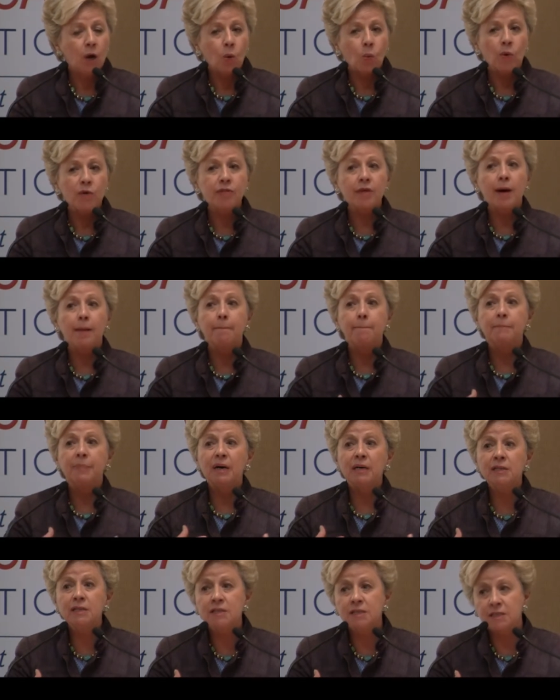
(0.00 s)
with
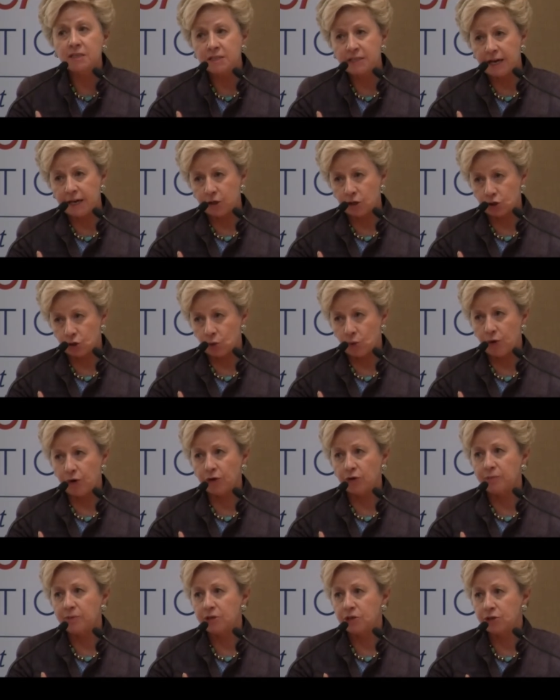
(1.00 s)
abundant
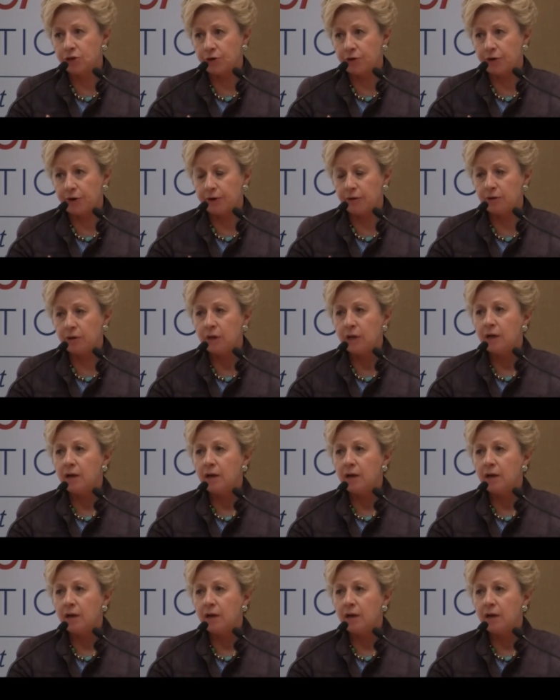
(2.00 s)
editorial material,